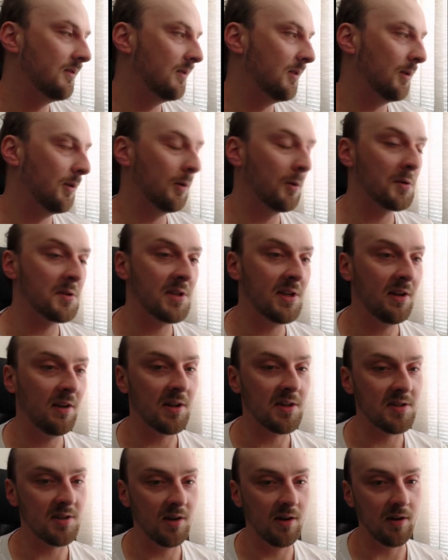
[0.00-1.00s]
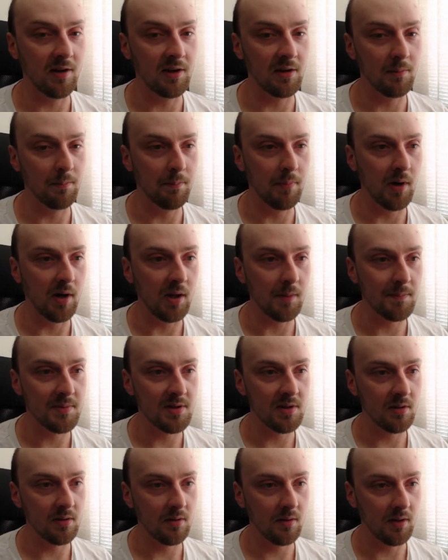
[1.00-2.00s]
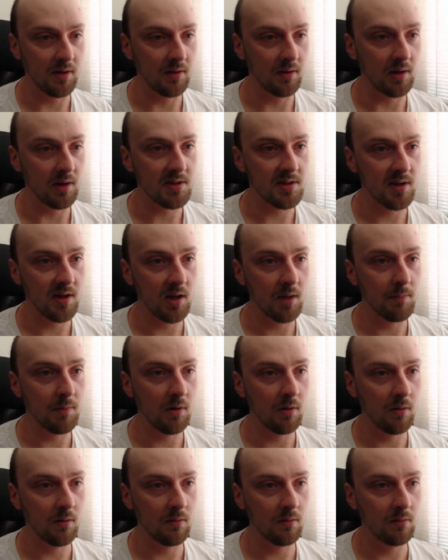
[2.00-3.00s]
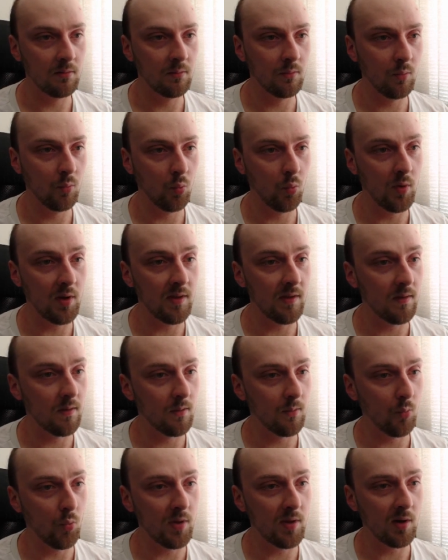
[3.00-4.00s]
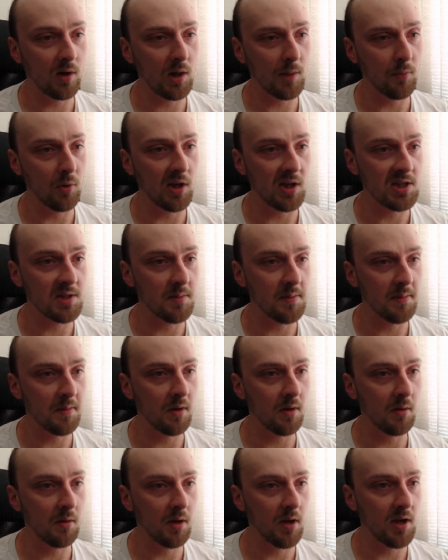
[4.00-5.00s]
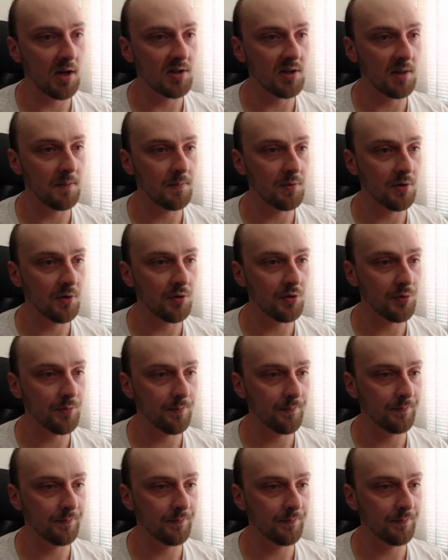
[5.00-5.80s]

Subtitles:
All secrets are in pipes in this game, with a couple exceptions.